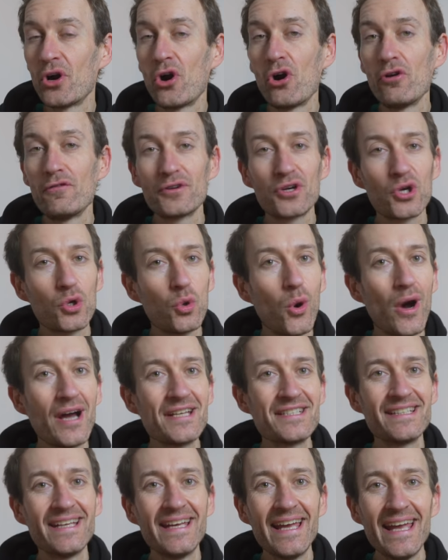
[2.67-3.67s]
of
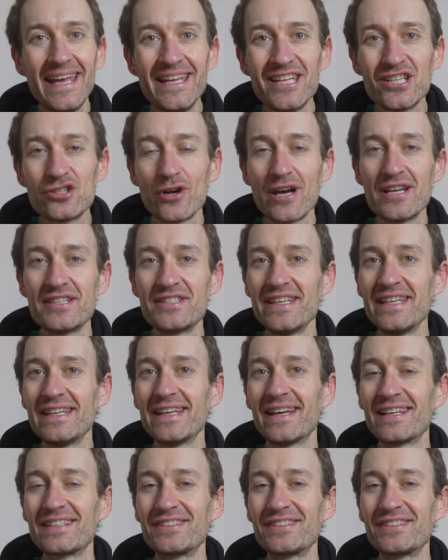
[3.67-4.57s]
quite interesting